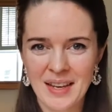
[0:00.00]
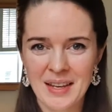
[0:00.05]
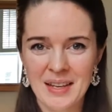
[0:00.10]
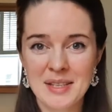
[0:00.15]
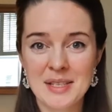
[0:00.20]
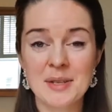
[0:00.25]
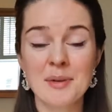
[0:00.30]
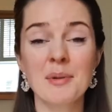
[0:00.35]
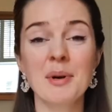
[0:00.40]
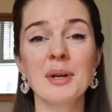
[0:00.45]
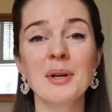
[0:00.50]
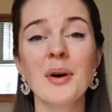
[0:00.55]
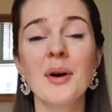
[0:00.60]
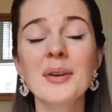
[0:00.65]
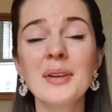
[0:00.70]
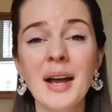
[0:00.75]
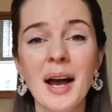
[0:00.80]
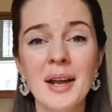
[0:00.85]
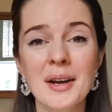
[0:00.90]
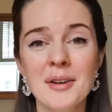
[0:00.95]
So we're
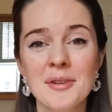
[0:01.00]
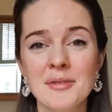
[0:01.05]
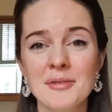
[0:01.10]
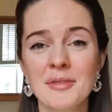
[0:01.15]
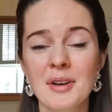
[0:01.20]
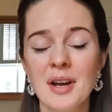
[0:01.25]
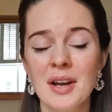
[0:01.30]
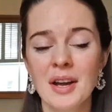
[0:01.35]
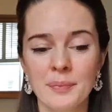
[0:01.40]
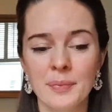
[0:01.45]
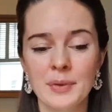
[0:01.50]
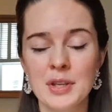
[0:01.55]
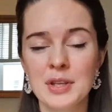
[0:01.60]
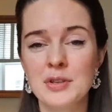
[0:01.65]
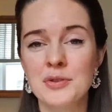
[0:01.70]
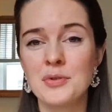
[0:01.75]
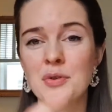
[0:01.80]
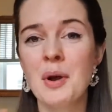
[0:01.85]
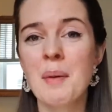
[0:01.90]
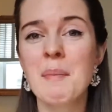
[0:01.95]
not kind of
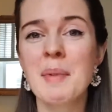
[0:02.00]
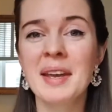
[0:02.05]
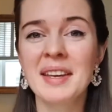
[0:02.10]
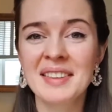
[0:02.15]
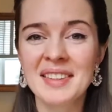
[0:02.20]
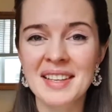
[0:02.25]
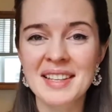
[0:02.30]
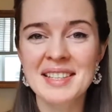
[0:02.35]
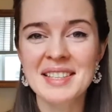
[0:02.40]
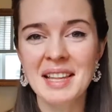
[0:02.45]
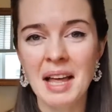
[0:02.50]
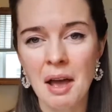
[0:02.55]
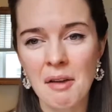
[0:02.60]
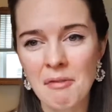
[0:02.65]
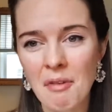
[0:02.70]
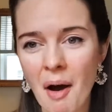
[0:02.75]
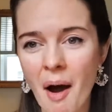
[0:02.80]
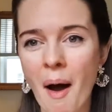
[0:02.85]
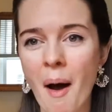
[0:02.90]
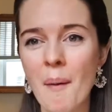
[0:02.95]
dreaming this life
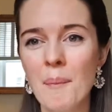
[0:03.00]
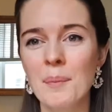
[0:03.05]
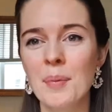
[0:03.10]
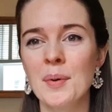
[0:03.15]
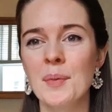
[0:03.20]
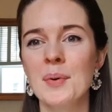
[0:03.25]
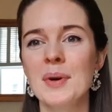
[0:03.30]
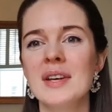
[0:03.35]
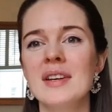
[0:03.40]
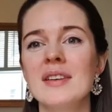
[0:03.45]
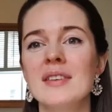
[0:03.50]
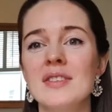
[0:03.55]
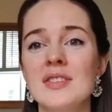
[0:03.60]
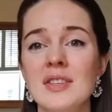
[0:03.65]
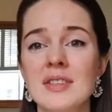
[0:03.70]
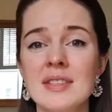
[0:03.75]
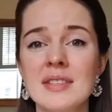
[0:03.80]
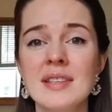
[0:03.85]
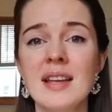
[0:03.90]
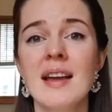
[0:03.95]
up, but we are
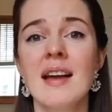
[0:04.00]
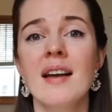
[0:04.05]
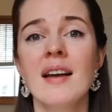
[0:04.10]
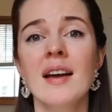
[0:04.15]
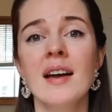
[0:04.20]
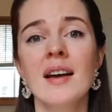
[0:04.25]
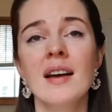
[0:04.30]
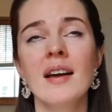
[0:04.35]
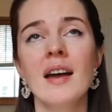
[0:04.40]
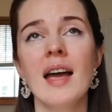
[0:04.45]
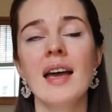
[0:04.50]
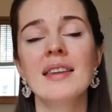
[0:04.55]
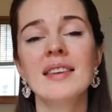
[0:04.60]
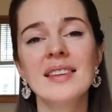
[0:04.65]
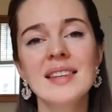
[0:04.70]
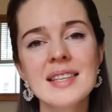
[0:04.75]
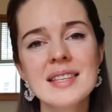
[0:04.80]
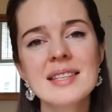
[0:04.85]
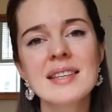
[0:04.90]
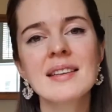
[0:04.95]
just
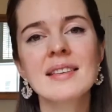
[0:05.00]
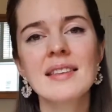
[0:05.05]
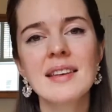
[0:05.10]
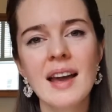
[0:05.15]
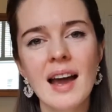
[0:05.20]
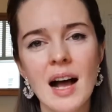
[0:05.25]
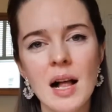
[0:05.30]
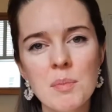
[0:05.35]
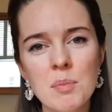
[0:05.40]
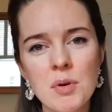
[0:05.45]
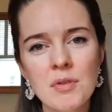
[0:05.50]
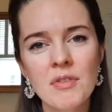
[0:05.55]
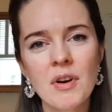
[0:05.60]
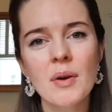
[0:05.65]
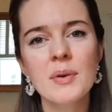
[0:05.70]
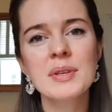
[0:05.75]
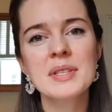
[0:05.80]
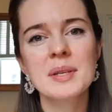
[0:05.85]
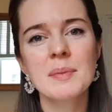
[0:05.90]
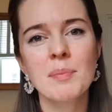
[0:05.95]
enlisting the help of
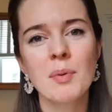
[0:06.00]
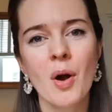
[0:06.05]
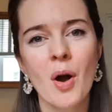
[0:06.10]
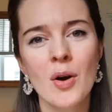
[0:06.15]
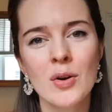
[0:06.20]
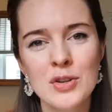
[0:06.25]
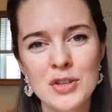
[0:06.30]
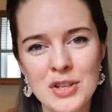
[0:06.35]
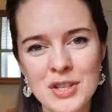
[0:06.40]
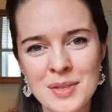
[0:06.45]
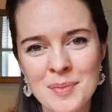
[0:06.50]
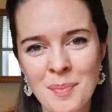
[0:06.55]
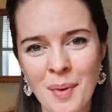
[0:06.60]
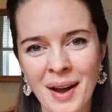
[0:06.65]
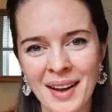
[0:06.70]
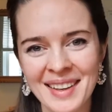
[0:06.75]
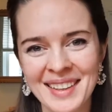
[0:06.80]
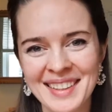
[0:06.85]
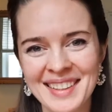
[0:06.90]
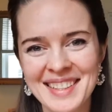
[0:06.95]
our subconscious
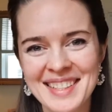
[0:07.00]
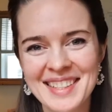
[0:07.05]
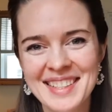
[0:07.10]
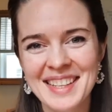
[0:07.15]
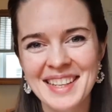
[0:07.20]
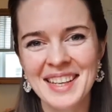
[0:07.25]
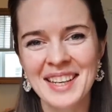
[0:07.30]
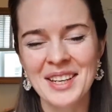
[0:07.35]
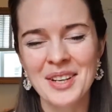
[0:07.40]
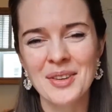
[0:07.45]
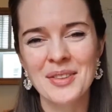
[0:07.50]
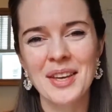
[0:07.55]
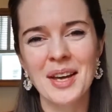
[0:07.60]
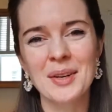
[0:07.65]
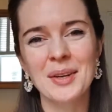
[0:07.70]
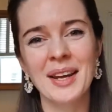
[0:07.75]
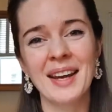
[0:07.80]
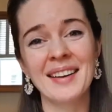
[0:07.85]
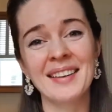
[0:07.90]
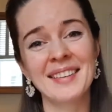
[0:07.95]
mind,
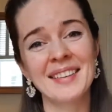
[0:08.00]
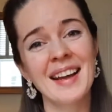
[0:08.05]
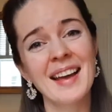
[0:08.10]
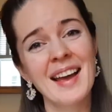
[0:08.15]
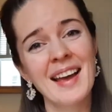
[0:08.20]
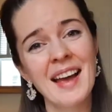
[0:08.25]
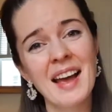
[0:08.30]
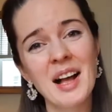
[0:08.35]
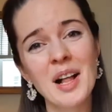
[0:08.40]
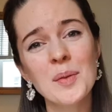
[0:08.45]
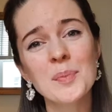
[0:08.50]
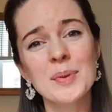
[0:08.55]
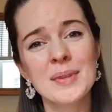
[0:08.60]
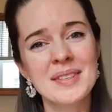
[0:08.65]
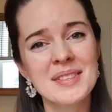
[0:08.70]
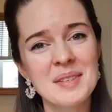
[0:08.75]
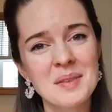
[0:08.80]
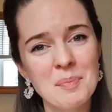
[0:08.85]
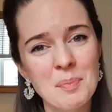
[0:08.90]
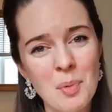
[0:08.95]
that can help and
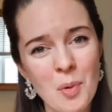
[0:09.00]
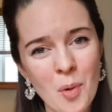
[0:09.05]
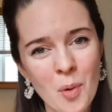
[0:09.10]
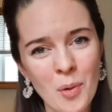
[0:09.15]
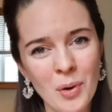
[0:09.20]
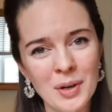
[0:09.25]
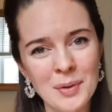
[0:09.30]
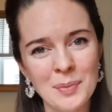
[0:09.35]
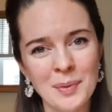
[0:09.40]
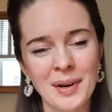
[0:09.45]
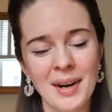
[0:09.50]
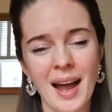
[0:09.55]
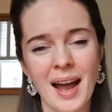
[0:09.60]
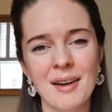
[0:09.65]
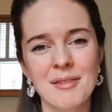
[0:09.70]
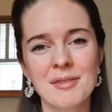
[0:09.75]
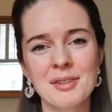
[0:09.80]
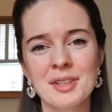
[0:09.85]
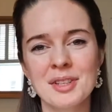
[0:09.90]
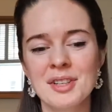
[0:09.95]
support
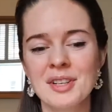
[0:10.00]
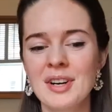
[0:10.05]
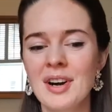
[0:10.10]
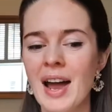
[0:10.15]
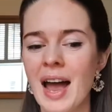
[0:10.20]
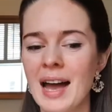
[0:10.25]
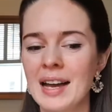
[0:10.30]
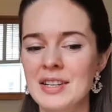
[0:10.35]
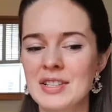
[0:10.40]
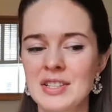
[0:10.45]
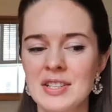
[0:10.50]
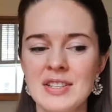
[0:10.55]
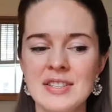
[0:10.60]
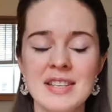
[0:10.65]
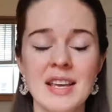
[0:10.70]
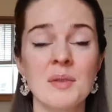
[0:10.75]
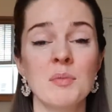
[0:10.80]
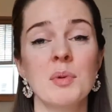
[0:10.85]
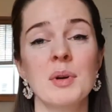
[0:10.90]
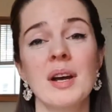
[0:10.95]
whatever actions
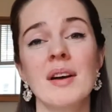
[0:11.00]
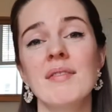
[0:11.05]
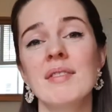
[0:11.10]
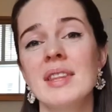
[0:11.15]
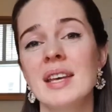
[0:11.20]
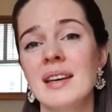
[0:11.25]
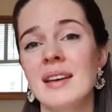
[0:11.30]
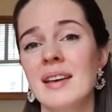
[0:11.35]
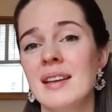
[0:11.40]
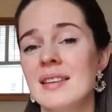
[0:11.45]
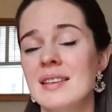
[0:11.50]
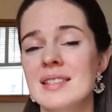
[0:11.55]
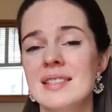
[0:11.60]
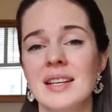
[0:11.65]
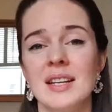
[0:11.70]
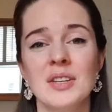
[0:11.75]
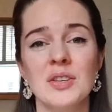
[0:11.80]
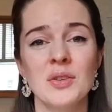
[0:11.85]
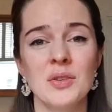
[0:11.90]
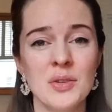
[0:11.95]
and whatever that it is
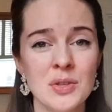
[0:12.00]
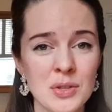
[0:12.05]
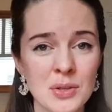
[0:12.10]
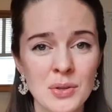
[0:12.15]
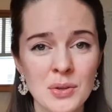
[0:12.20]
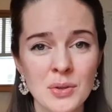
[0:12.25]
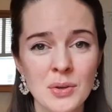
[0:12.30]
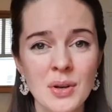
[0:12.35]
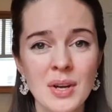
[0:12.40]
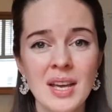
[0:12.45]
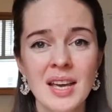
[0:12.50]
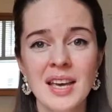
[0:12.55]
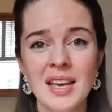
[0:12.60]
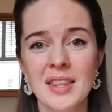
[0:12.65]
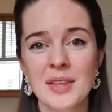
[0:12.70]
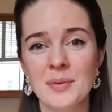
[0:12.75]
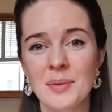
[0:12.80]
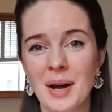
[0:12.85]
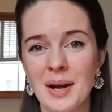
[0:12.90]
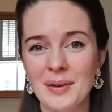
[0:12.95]
that you do
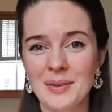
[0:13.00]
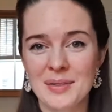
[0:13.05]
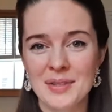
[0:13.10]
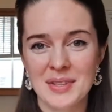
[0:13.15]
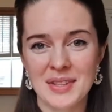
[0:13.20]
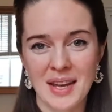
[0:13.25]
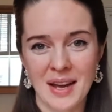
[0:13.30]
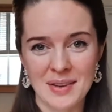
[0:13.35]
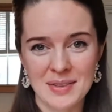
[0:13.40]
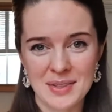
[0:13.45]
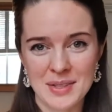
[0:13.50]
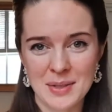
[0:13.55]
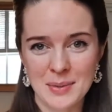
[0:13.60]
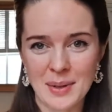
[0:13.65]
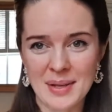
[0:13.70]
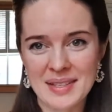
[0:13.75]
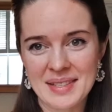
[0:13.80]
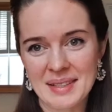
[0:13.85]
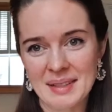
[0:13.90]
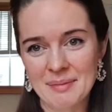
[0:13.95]
throughout
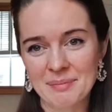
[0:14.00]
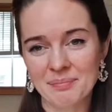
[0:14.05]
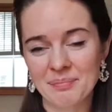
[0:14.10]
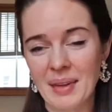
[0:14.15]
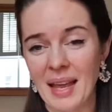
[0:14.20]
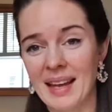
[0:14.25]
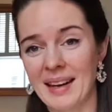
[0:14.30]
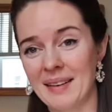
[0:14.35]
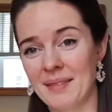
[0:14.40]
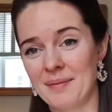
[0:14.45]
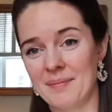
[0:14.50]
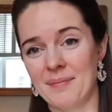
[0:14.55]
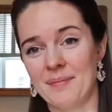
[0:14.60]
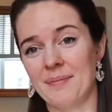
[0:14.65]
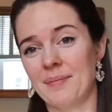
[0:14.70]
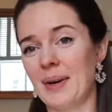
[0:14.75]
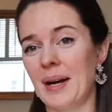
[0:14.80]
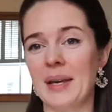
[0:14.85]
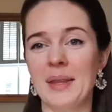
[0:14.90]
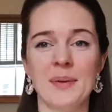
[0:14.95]
2020. And
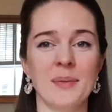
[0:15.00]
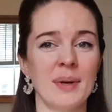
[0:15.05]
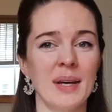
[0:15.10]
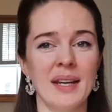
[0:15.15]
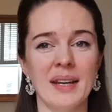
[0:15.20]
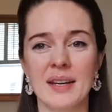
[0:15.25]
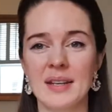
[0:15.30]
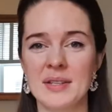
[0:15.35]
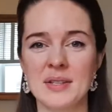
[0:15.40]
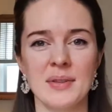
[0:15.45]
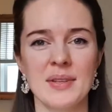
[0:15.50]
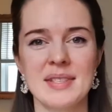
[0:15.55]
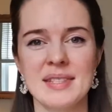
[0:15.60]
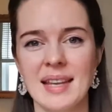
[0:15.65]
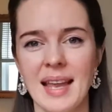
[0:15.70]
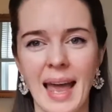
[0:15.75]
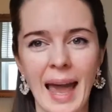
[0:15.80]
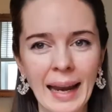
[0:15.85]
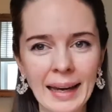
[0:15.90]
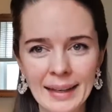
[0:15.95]
by the way, you can do this
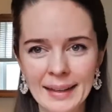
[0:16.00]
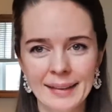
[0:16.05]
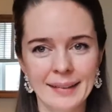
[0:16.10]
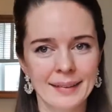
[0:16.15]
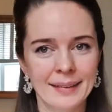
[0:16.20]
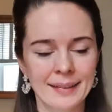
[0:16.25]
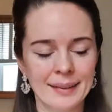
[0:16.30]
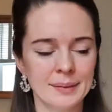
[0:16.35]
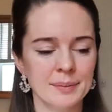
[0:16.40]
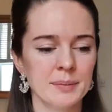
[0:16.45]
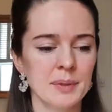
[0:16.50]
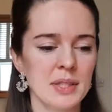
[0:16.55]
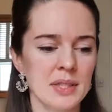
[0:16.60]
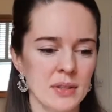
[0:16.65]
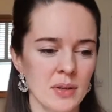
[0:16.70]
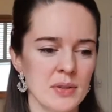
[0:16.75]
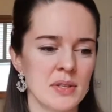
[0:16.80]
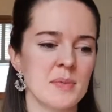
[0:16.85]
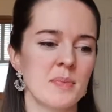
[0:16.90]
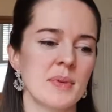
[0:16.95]
any year. It's
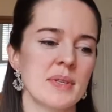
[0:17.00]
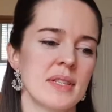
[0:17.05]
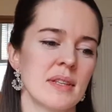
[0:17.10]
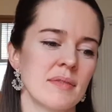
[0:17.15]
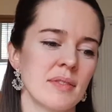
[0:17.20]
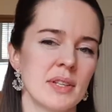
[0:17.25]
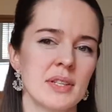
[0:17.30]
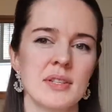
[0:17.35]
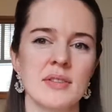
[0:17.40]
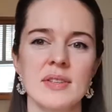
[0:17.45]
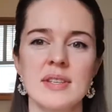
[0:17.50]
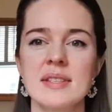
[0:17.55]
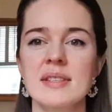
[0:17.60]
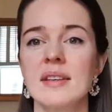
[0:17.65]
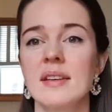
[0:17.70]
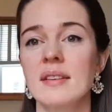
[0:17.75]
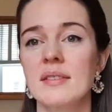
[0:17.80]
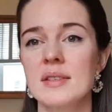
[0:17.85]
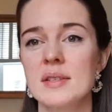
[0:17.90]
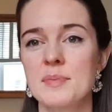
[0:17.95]
not specific to this
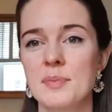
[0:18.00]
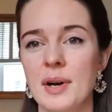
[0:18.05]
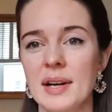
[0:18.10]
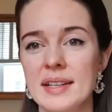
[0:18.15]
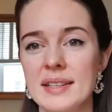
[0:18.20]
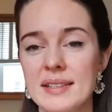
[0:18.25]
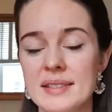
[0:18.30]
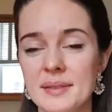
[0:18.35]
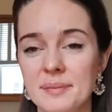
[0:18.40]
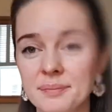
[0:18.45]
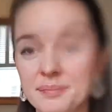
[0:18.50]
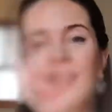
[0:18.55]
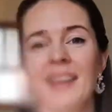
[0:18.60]
year, this practice.